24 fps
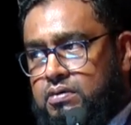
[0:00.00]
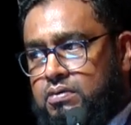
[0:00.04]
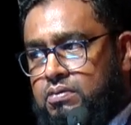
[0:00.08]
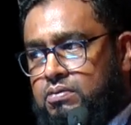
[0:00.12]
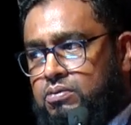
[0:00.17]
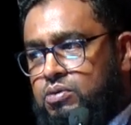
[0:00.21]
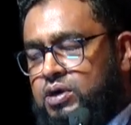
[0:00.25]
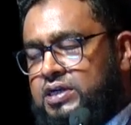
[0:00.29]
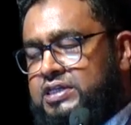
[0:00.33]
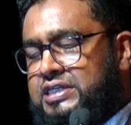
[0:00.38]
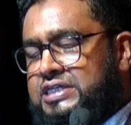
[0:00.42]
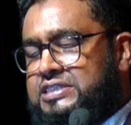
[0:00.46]

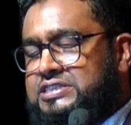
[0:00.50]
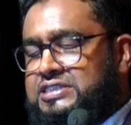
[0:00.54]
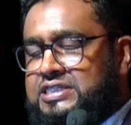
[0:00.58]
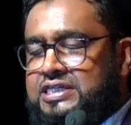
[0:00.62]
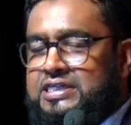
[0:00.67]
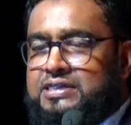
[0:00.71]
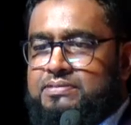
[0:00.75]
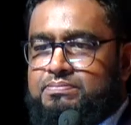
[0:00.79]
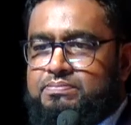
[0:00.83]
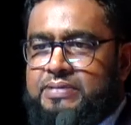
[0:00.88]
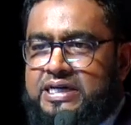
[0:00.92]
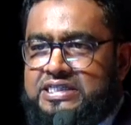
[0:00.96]
what this
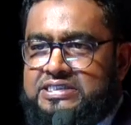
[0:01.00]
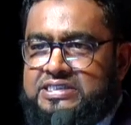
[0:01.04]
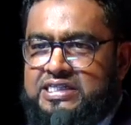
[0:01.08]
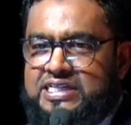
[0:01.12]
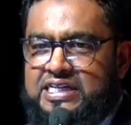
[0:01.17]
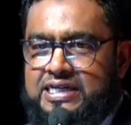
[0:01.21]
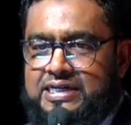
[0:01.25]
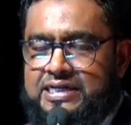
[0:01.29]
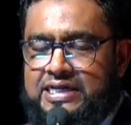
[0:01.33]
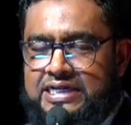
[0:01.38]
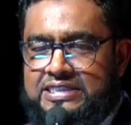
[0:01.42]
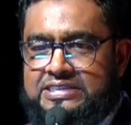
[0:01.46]
thing
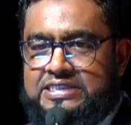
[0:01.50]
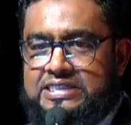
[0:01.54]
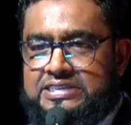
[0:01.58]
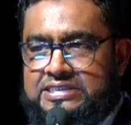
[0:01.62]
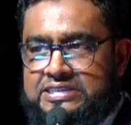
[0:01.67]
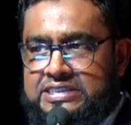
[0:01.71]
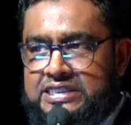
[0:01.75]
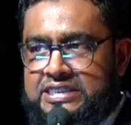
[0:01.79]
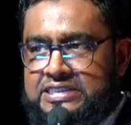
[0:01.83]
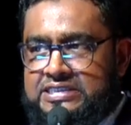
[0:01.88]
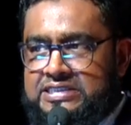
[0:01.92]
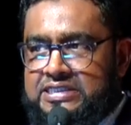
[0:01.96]
basically does
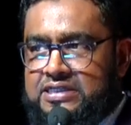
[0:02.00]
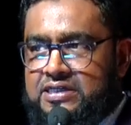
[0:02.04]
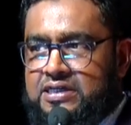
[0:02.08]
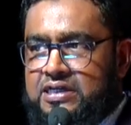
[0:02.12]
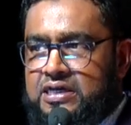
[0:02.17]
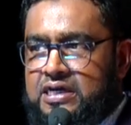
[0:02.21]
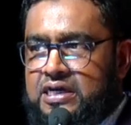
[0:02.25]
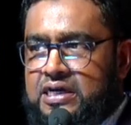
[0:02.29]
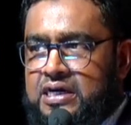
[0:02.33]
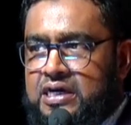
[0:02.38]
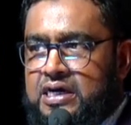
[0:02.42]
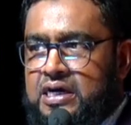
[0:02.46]
is,
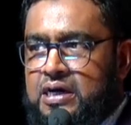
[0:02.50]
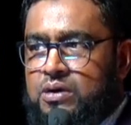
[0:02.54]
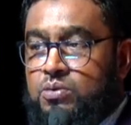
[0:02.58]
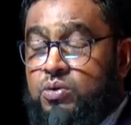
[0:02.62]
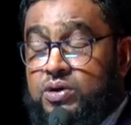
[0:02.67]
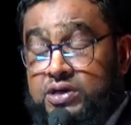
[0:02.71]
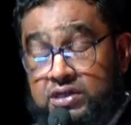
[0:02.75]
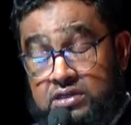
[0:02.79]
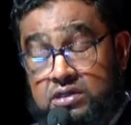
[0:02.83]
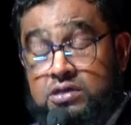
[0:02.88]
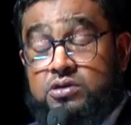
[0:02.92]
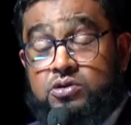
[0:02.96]

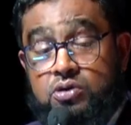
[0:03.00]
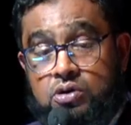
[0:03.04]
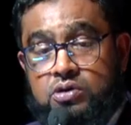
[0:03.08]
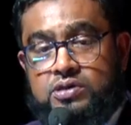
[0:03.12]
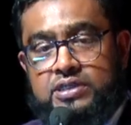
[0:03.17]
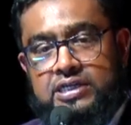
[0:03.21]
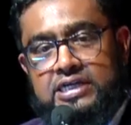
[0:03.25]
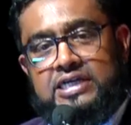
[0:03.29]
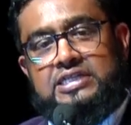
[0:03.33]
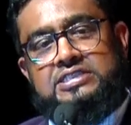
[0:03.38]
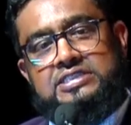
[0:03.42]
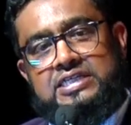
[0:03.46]
one of the core
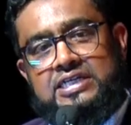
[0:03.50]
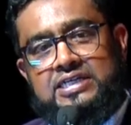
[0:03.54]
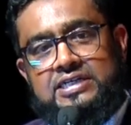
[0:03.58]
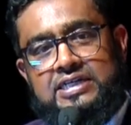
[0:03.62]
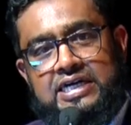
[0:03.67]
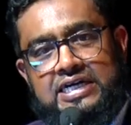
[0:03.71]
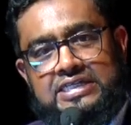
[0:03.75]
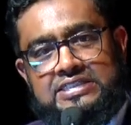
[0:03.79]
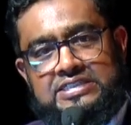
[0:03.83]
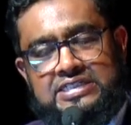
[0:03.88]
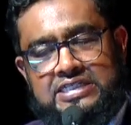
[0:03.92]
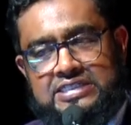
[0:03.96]
things it
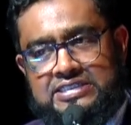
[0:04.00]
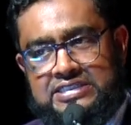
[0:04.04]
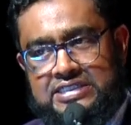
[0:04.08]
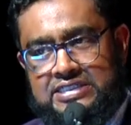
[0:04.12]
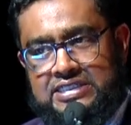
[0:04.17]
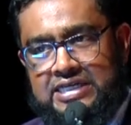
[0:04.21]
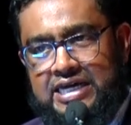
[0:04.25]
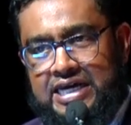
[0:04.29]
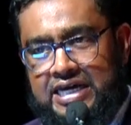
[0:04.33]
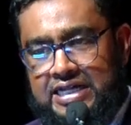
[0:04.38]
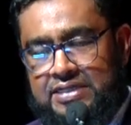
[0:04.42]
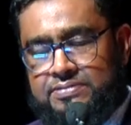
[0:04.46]
does is
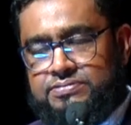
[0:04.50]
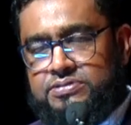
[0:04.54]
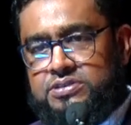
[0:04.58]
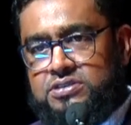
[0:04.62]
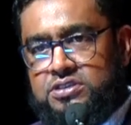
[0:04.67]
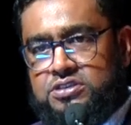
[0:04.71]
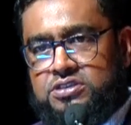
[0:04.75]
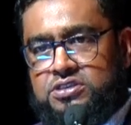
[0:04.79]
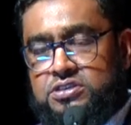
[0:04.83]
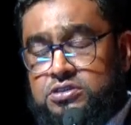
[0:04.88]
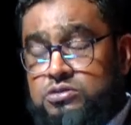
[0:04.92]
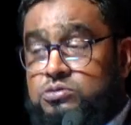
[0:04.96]
it helps
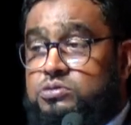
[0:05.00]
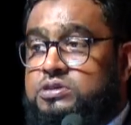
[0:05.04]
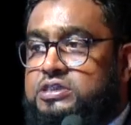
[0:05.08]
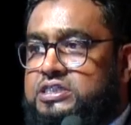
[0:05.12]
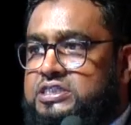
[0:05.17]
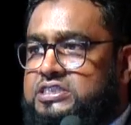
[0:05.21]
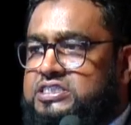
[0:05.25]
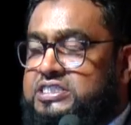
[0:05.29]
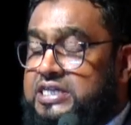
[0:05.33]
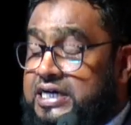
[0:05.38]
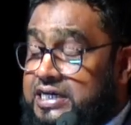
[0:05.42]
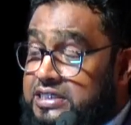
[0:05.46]

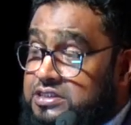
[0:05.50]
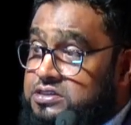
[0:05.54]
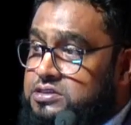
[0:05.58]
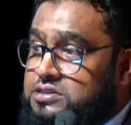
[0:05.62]
our